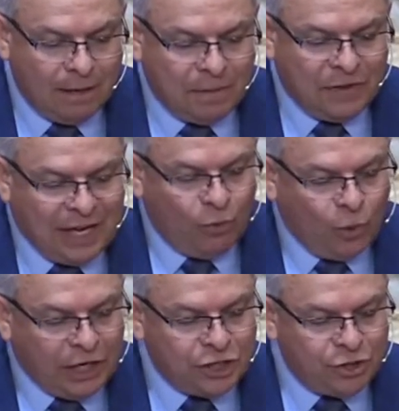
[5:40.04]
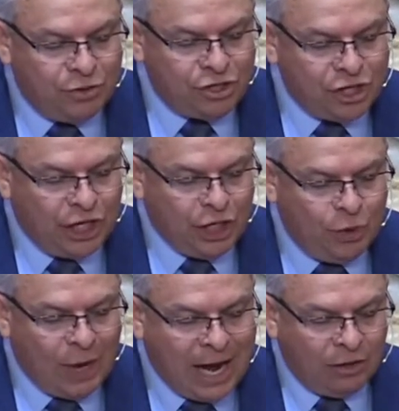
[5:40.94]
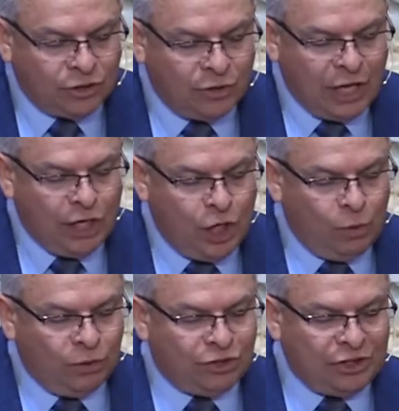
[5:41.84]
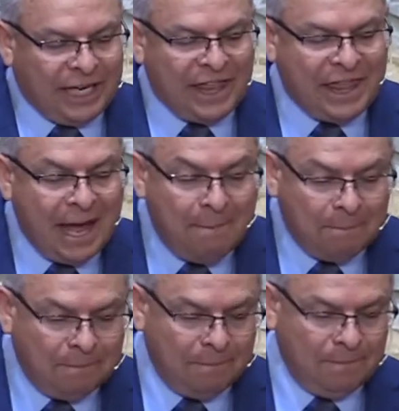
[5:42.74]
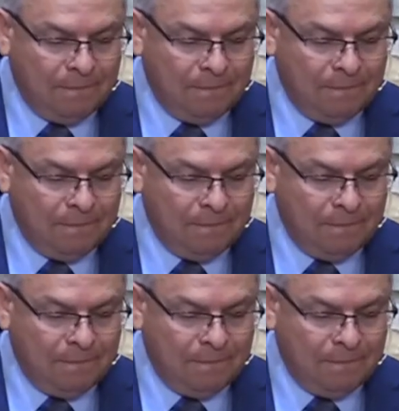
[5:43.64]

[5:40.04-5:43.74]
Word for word: but they wish to shut you out so that you will seek them.